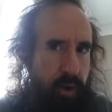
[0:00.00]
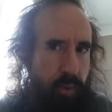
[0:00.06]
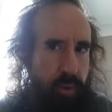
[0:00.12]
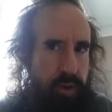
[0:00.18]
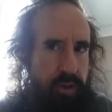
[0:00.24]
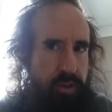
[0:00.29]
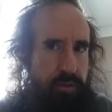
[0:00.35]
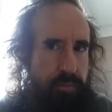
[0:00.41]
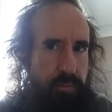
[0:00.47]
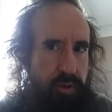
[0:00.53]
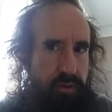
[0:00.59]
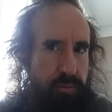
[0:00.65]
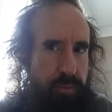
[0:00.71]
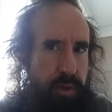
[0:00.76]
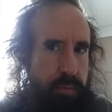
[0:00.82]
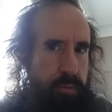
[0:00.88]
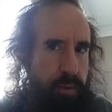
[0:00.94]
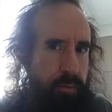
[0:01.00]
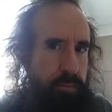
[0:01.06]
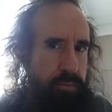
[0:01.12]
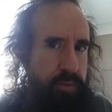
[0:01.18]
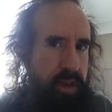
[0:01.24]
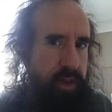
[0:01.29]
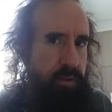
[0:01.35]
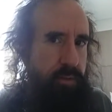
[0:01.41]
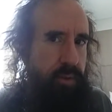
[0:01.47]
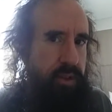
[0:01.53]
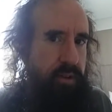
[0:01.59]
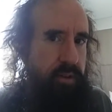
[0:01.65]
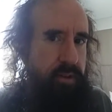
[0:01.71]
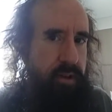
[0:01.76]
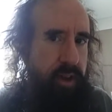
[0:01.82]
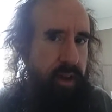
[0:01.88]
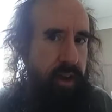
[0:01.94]
What do most people mean when
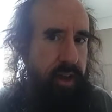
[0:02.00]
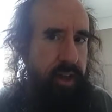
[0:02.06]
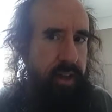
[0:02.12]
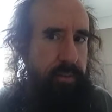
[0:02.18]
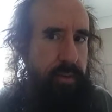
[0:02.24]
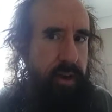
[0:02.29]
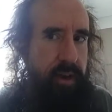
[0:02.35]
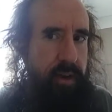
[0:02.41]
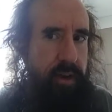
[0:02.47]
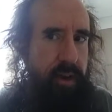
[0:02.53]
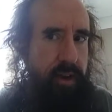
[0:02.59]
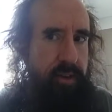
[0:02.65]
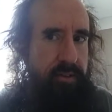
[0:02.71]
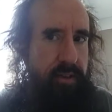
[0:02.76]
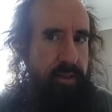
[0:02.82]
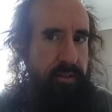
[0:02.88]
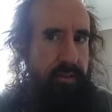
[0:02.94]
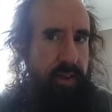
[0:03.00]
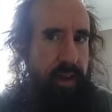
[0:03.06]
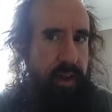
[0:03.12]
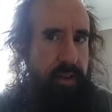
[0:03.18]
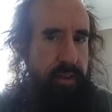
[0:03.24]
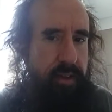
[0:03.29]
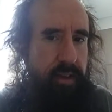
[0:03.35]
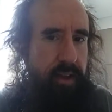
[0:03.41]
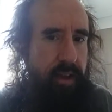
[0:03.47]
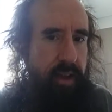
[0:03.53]
they're talking about cause and effect?